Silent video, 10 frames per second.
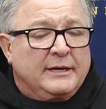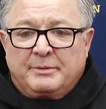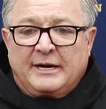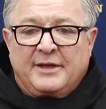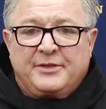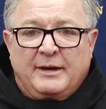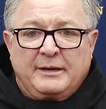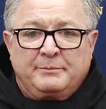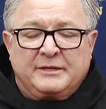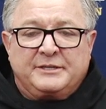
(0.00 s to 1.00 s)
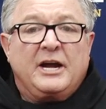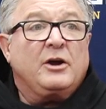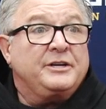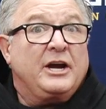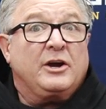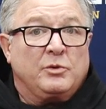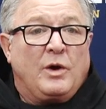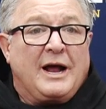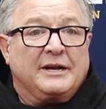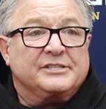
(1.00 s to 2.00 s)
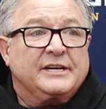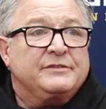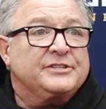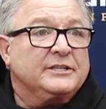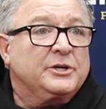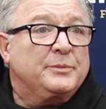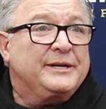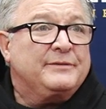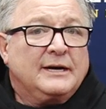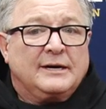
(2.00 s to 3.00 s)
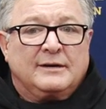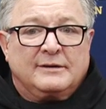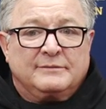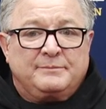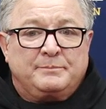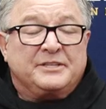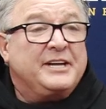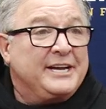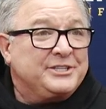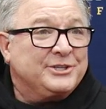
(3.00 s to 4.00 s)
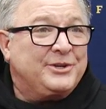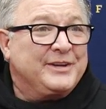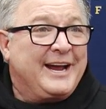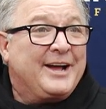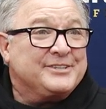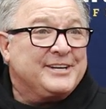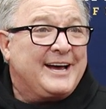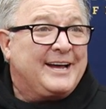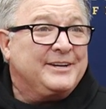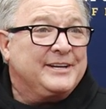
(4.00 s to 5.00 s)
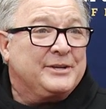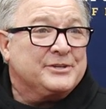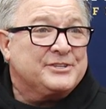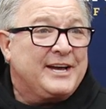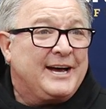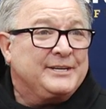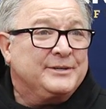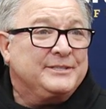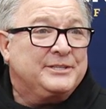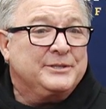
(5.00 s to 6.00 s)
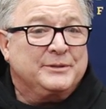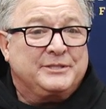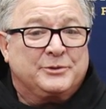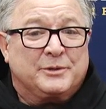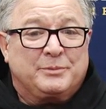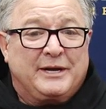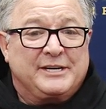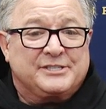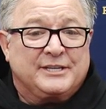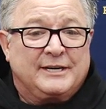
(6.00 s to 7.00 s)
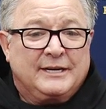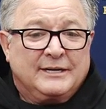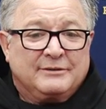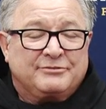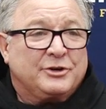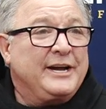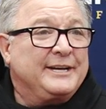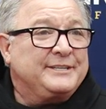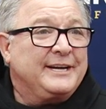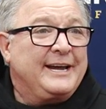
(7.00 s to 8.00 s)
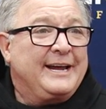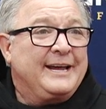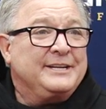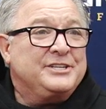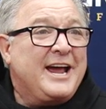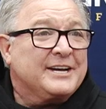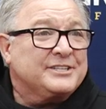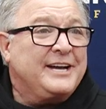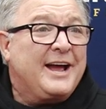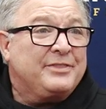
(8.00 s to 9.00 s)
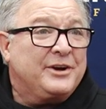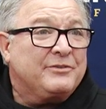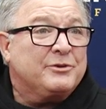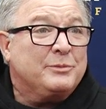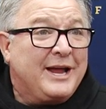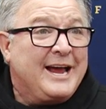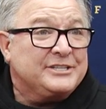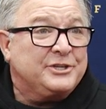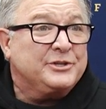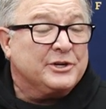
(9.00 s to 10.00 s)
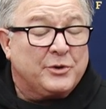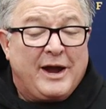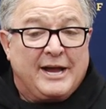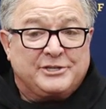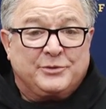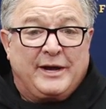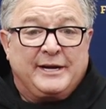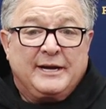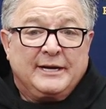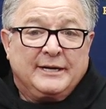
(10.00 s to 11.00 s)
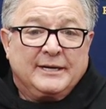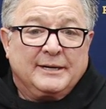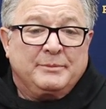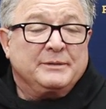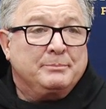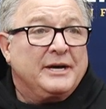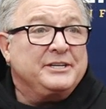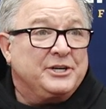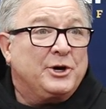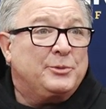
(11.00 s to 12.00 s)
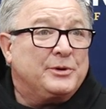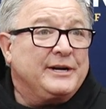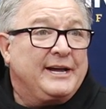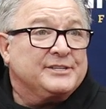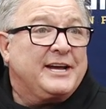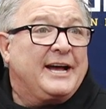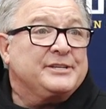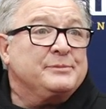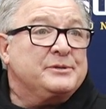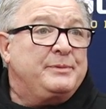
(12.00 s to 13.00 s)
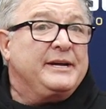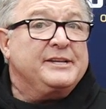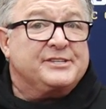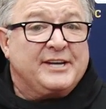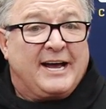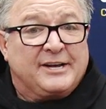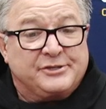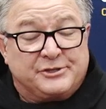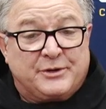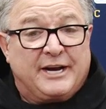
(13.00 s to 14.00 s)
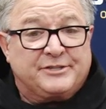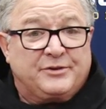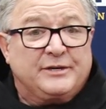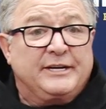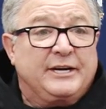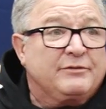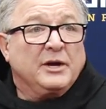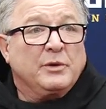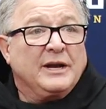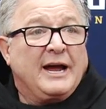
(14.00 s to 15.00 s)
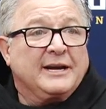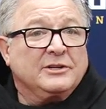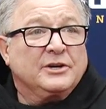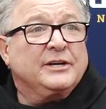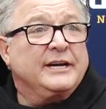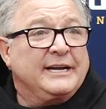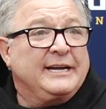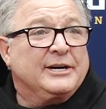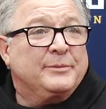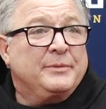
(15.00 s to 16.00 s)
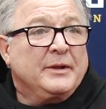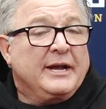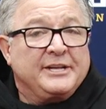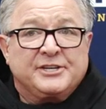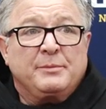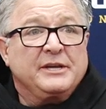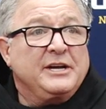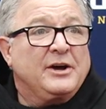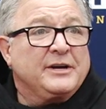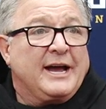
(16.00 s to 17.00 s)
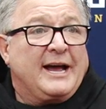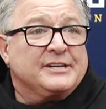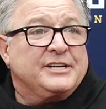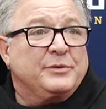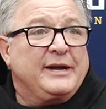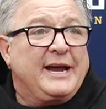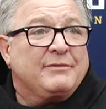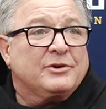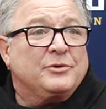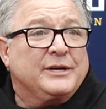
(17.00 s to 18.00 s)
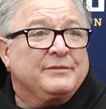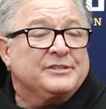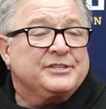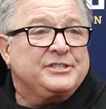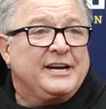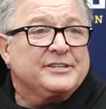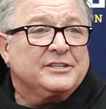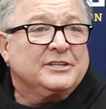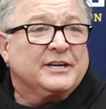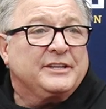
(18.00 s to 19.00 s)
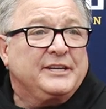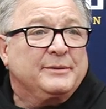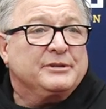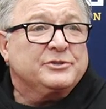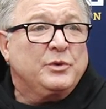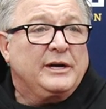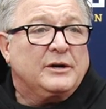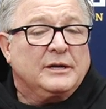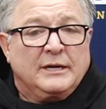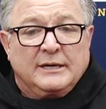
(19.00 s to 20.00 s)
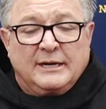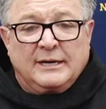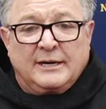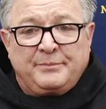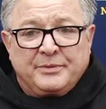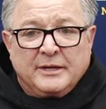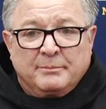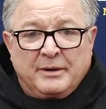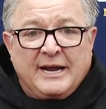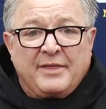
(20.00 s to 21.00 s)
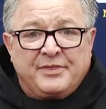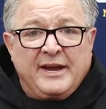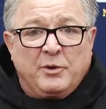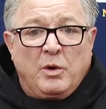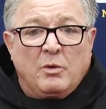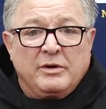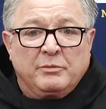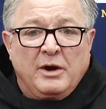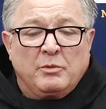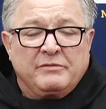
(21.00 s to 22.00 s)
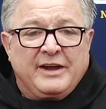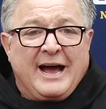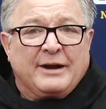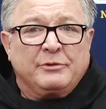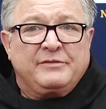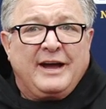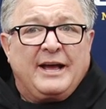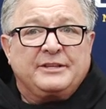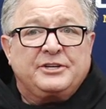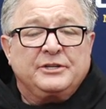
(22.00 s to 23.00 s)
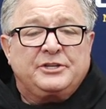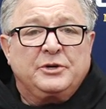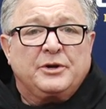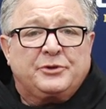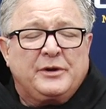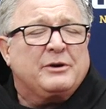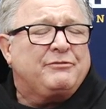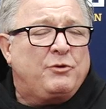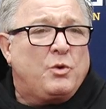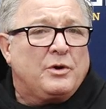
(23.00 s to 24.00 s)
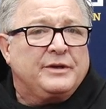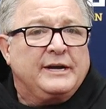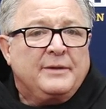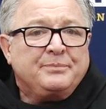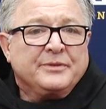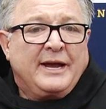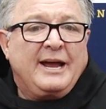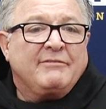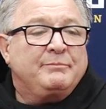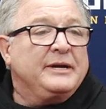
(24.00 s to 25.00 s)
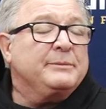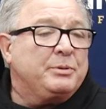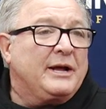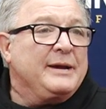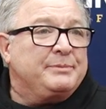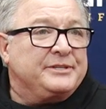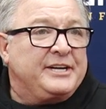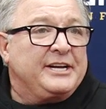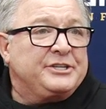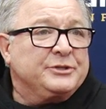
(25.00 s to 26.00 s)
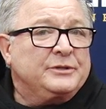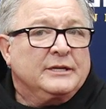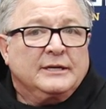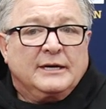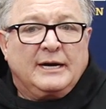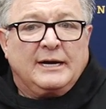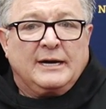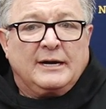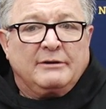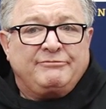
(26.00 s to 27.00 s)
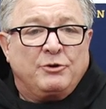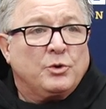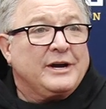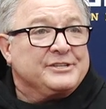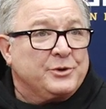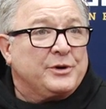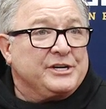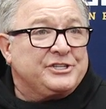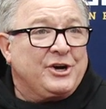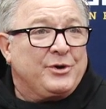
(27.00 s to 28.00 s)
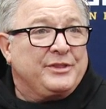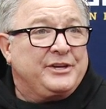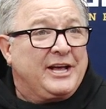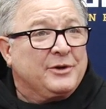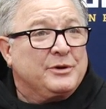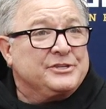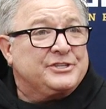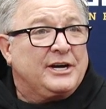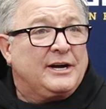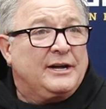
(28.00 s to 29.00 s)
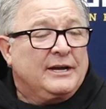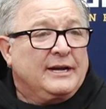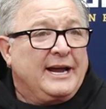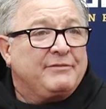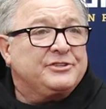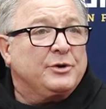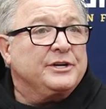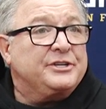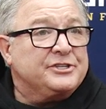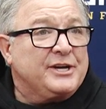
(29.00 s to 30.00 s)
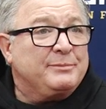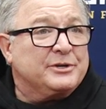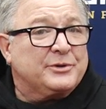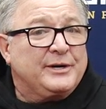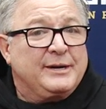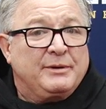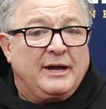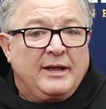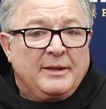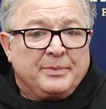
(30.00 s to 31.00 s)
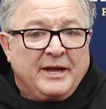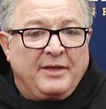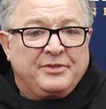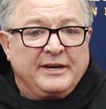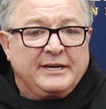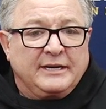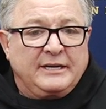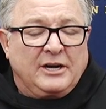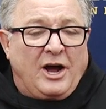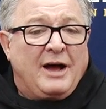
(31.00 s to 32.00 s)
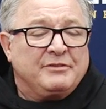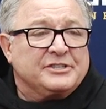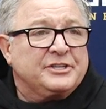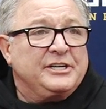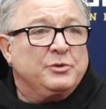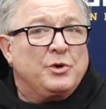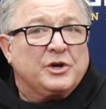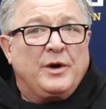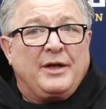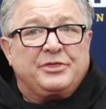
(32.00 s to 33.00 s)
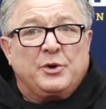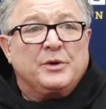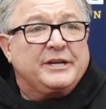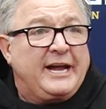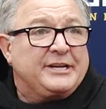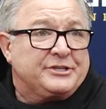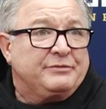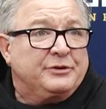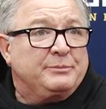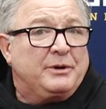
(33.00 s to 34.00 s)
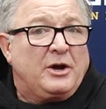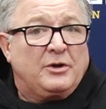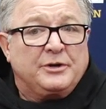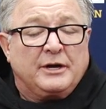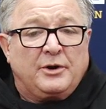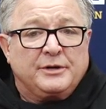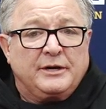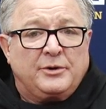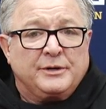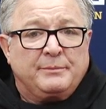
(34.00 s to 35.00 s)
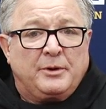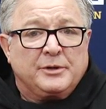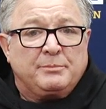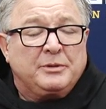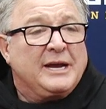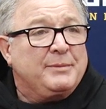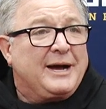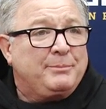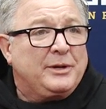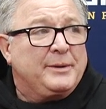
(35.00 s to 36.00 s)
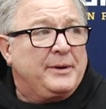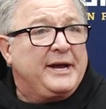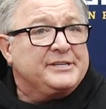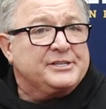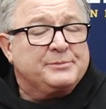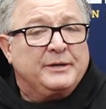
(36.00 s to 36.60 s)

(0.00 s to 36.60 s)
But Darian Wiley's given us a little bit of potential on the outside, or the other side, to replace Fred and Jackson out there from last year that graduated. But Bud Tolbert has got some speed and size, who transferred in here, and we like looking at him. And some of the young guys that we have are going to give us a chance to look at them as well. But I think what we've got two or three or four that have big play potential. Four has already shown it. The other ones have shown it to some degree. But I think, you know, obviously you want to go out and throw and catch the football on a play-by-play basis.